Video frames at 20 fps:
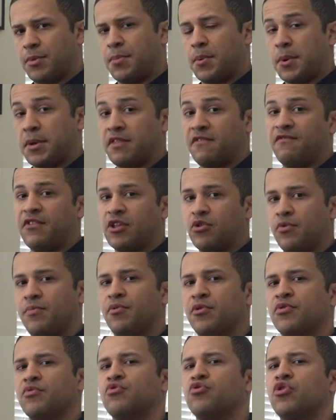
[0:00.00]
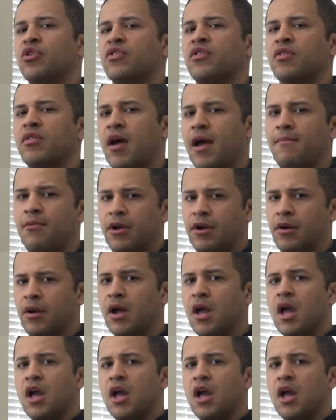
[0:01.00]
points. Victory points are just a tiebreaker.